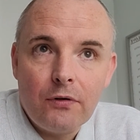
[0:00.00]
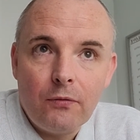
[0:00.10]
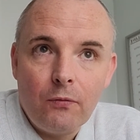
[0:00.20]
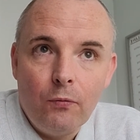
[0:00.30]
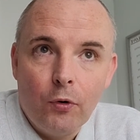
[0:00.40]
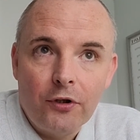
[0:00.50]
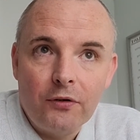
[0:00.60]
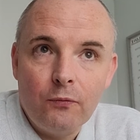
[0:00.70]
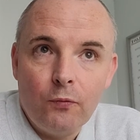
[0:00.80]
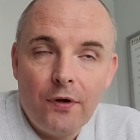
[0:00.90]

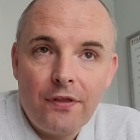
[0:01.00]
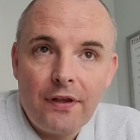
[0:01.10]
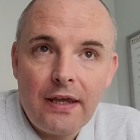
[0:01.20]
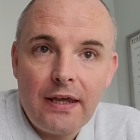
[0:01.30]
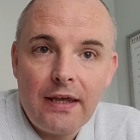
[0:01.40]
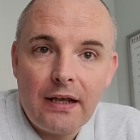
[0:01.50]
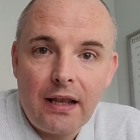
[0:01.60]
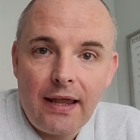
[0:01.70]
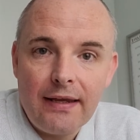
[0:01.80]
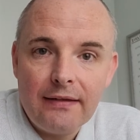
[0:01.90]
working with a
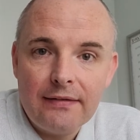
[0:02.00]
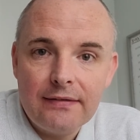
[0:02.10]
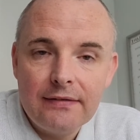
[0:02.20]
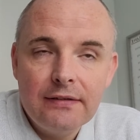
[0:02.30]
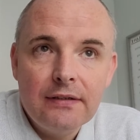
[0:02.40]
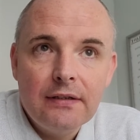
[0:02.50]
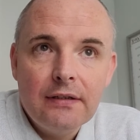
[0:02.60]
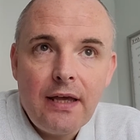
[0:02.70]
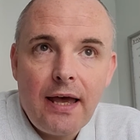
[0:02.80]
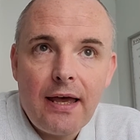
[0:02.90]
client
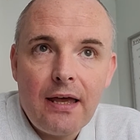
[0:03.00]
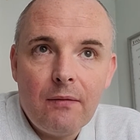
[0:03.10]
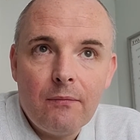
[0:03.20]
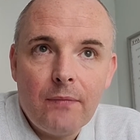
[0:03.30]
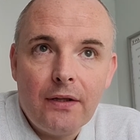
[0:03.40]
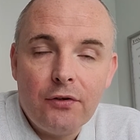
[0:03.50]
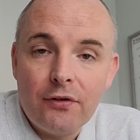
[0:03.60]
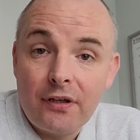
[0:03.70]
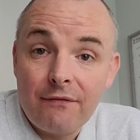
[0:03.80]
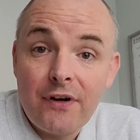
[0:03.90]
and doing
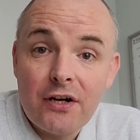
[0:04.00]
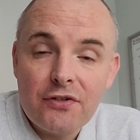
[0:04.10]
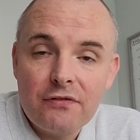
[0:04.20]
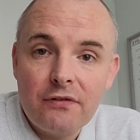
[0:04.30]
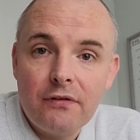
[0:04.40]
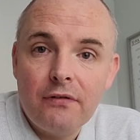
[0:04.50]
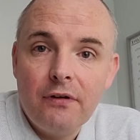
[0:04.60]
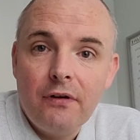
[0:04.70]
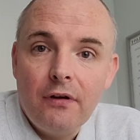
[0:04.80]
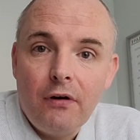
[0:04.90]
a conversion
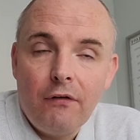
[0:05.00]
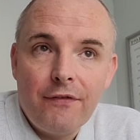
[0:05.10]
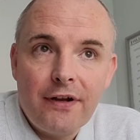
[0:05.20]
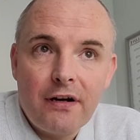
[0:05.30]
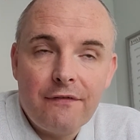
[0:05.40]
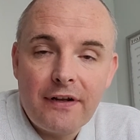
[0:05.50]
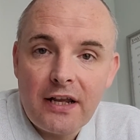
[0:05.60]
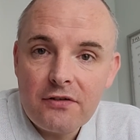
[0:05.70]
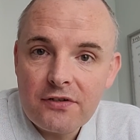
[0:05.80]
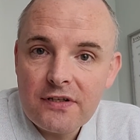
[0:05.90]
of their
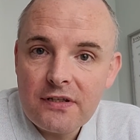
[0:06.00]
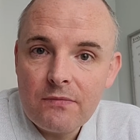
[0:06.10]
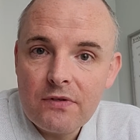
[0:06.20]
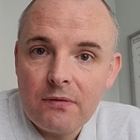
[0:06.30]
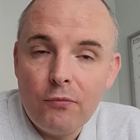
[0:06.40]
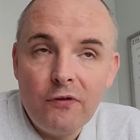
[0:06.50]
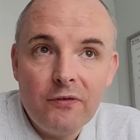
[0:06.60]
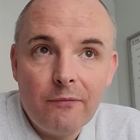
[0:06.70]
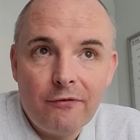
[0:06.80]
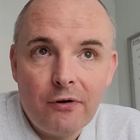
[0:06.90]
financial systems and moving
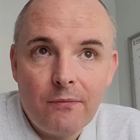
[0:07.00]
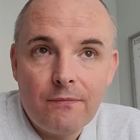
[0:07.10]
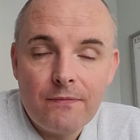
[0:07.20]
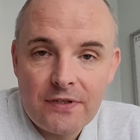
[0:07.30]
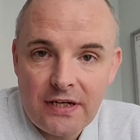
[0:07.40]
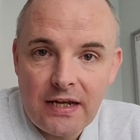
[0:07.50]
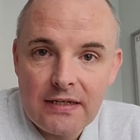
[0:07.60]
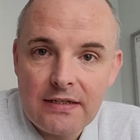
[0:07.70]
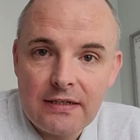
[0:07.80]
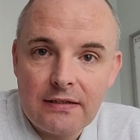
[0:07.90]
them from
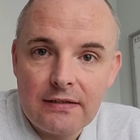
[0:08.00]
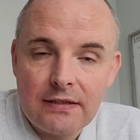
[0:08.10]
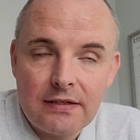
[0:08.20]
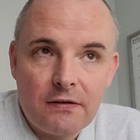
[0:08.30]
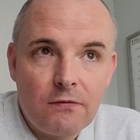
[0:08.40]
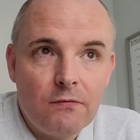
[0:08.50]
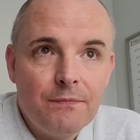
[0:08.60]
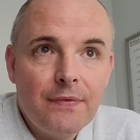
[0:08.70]
Sage to Xero.